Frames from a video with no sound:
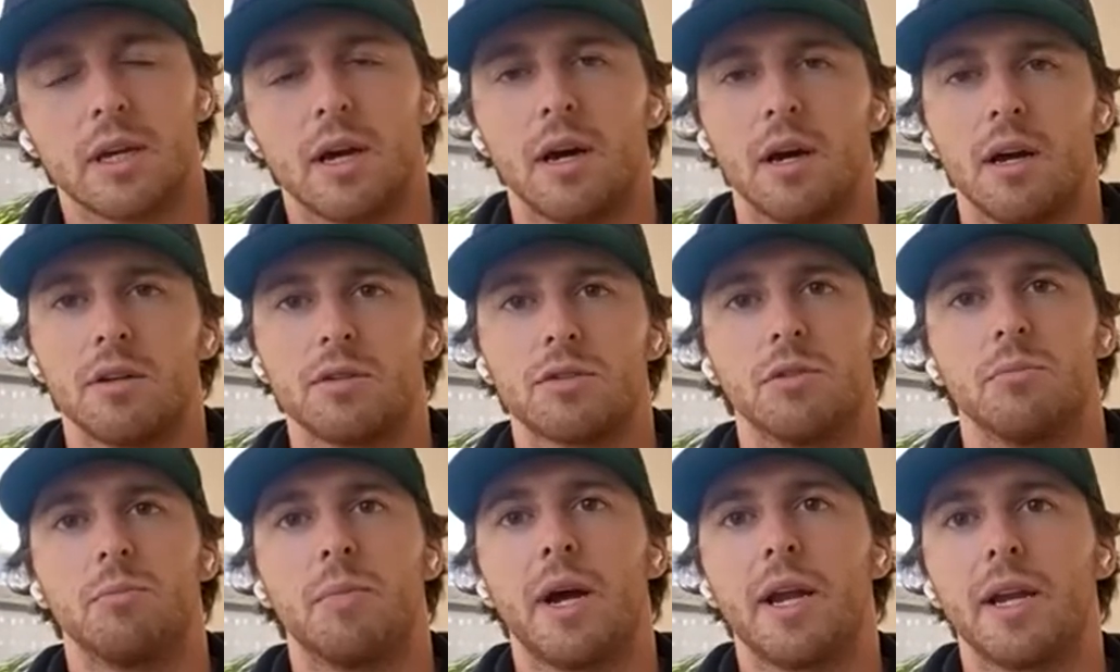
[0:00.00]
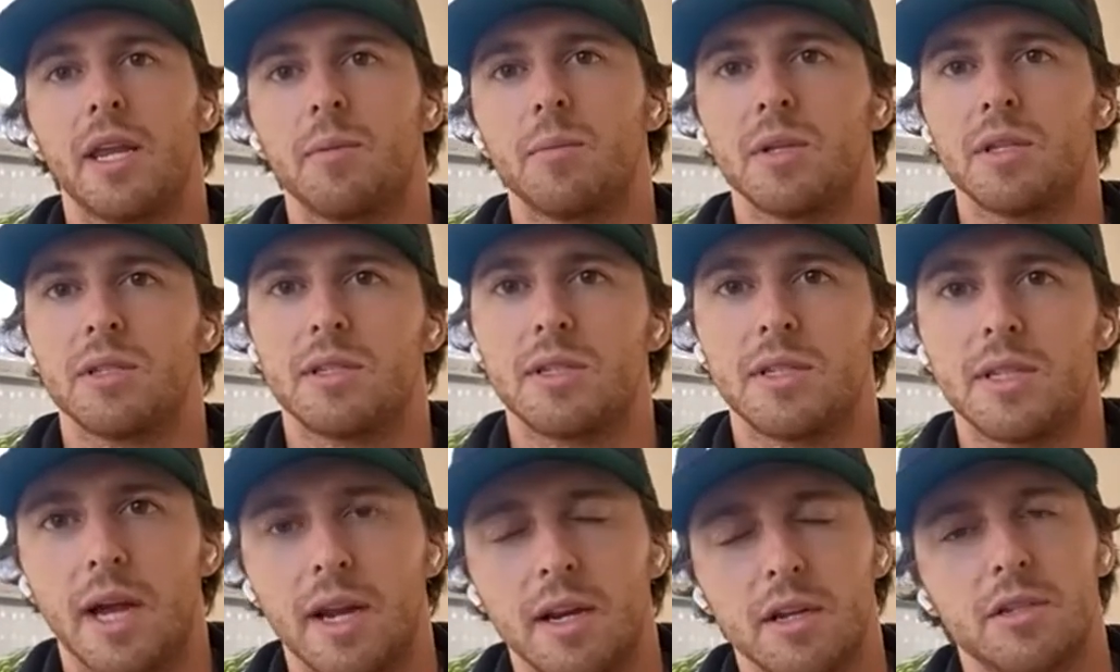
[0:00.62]
So my name is
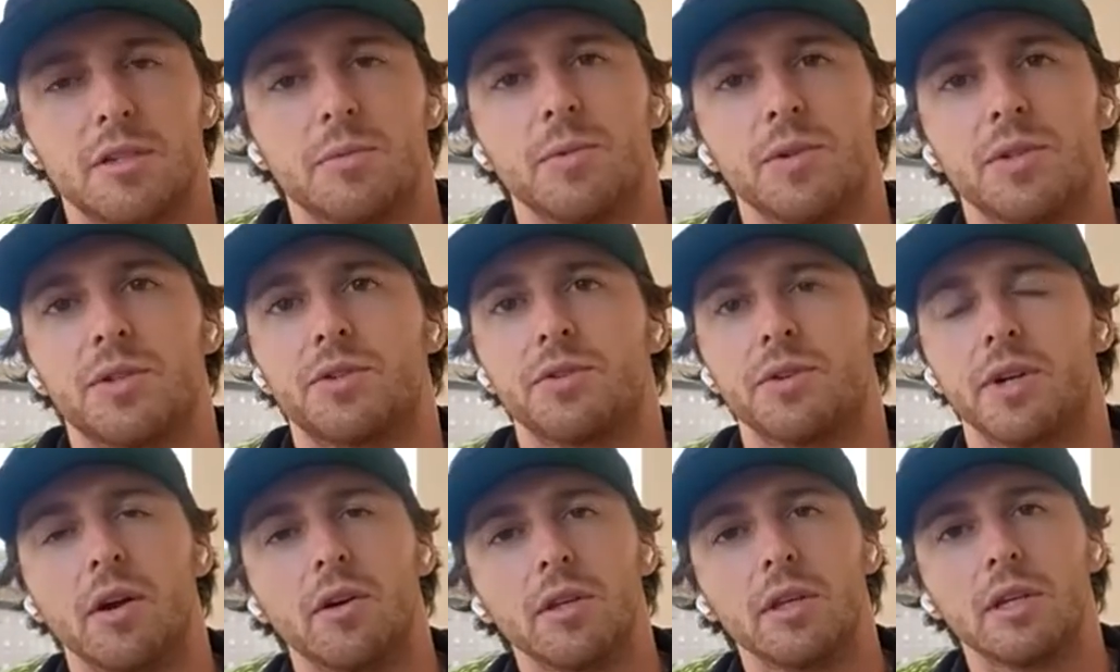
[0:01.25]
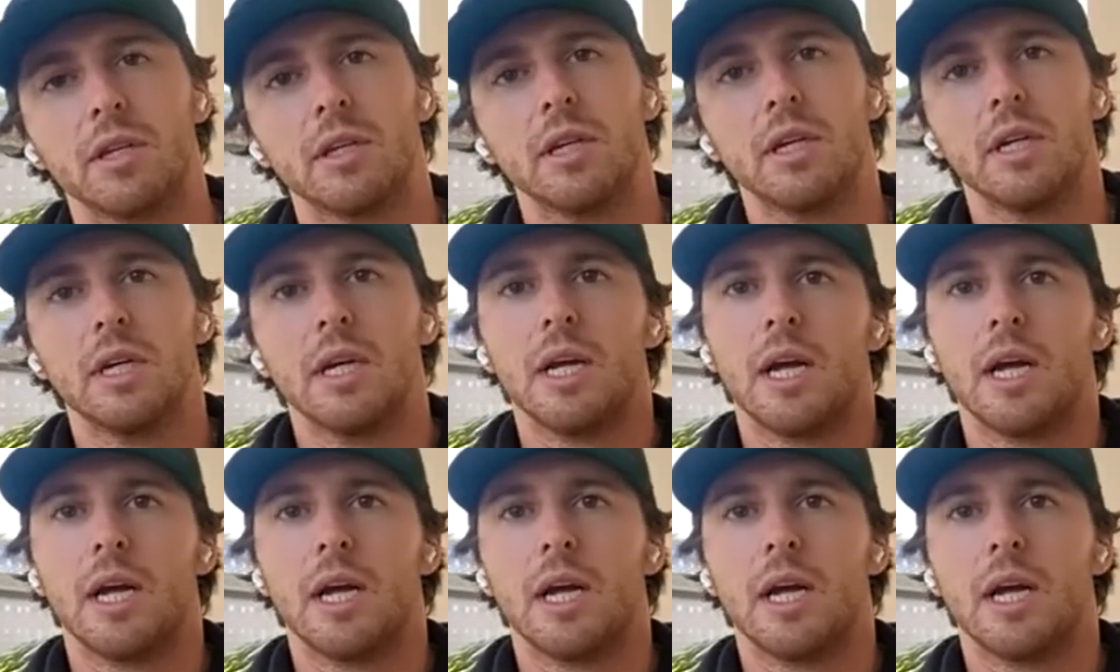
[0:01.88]
Dennis Mistrioty.